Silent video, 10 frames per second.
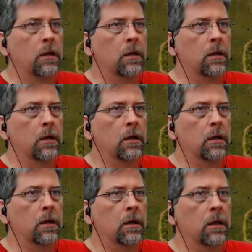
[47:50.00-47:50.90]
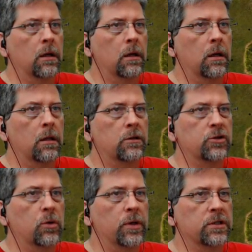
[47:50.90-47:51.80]
There's
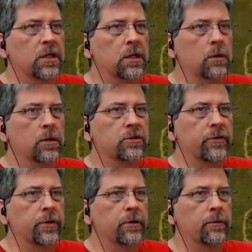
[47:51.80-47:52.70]
no way he's got LOS over here.